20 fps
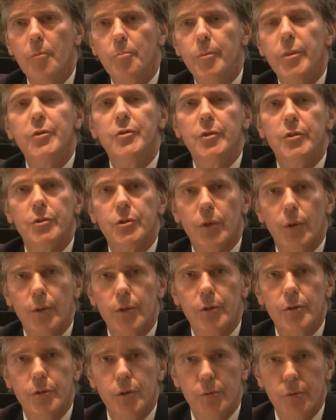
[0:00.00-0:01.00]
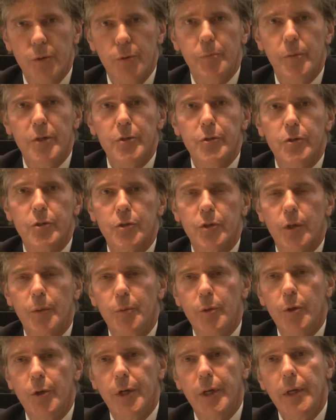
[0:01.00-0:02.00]
business owners in the business
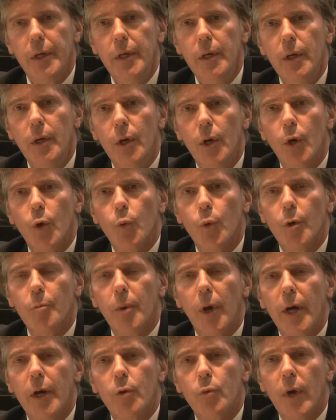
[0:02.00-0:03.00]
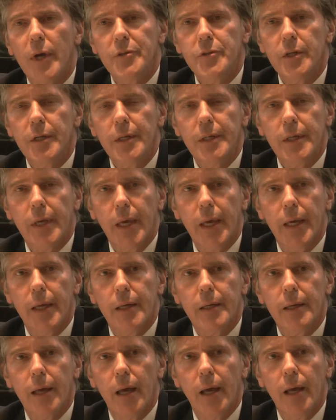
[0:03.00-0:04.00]
community, whereby a resident
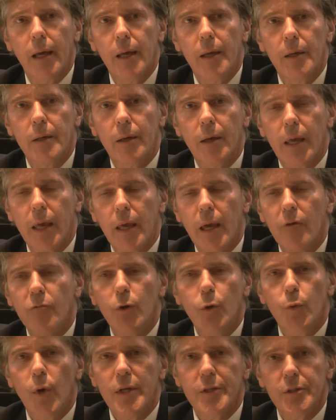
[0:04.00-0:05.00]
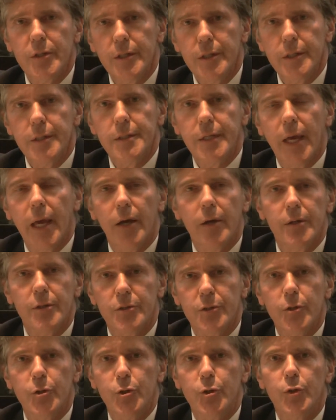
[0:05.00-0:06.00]
can, every resident in town is
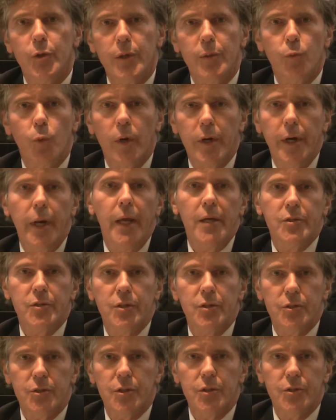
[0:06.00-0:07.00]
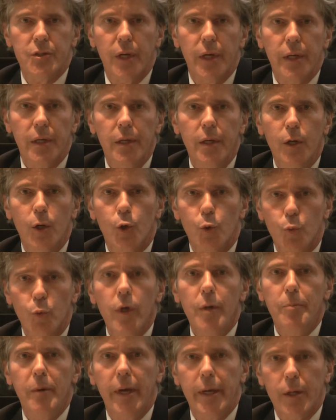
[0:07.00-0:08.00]
issued what in essence is a
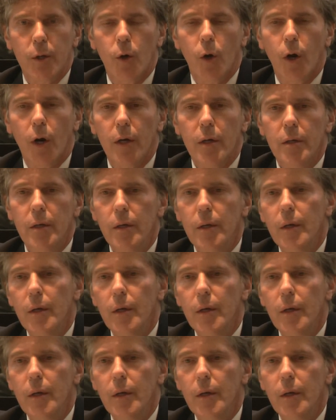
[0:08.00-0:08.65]
rebate card